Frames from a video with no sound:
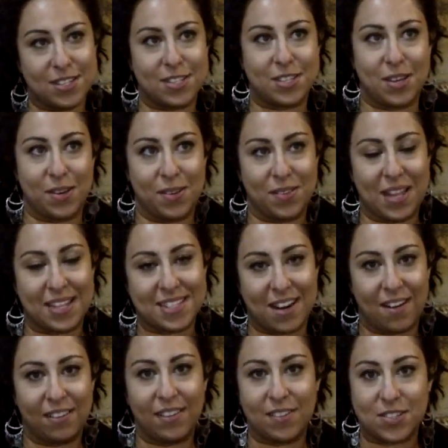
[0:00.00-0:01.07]
So that's
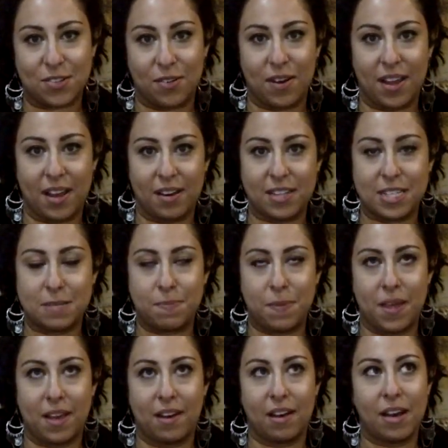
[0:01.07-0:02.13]
our love story, and it's
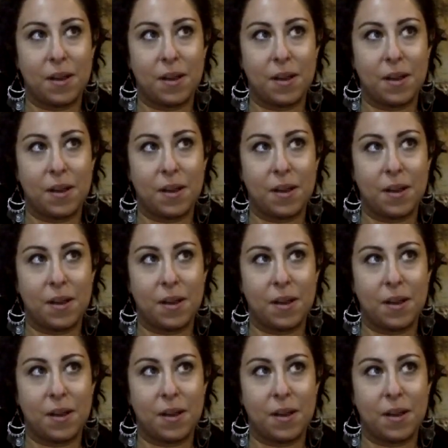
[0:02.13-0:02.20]
been